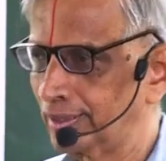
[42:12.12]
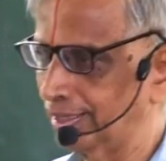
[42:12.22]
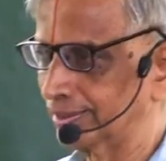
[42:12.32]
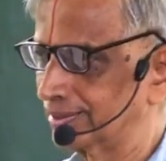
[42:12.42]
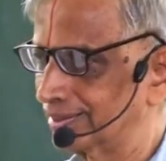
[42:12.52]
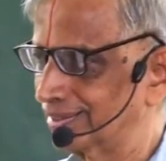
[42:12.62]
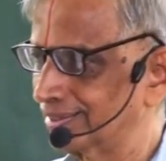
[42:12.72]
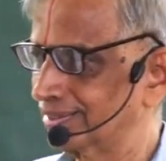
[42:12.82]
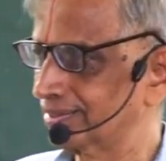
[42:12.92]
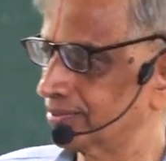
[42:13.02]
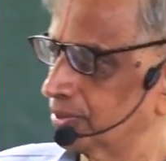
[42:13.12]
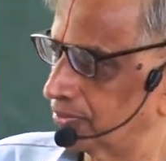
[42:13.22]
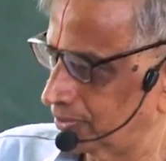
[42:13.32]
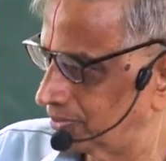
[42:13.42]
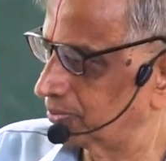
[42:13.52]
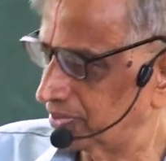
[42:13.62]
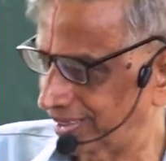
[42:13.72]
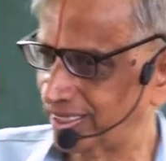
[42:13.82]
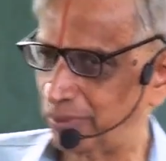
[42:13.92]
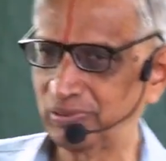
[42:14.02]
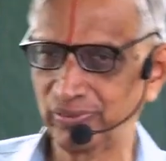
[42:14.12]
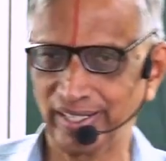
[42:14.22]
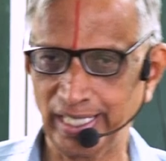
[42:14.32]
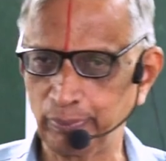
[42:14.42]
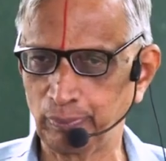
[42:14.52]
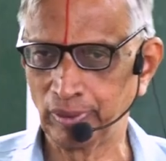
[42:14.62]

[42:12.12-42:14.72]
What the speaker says: Yes. So if, for example, if you write